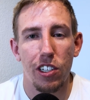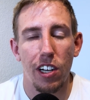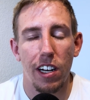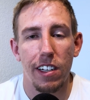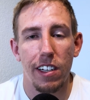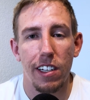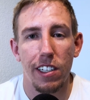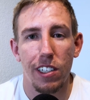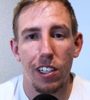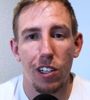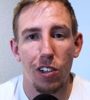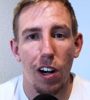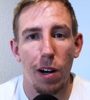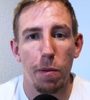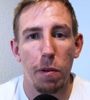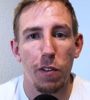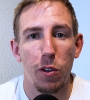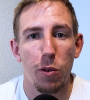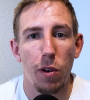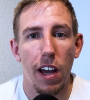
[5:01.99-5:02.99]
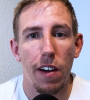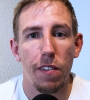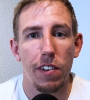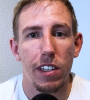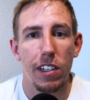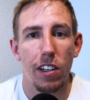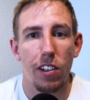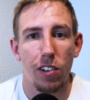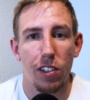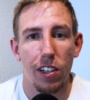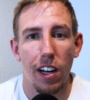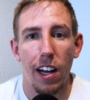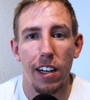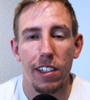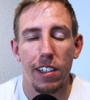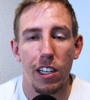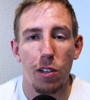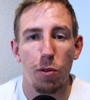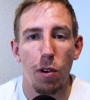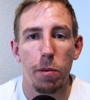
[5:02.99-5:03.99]
on Instagram if you have any other
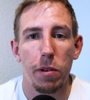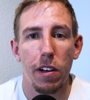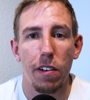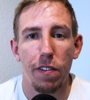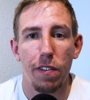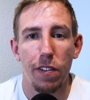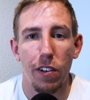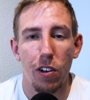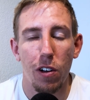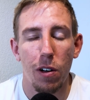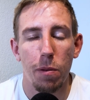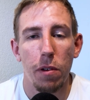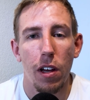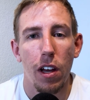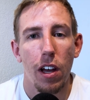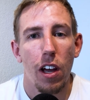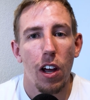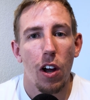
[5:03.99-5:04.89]
content you want me to film,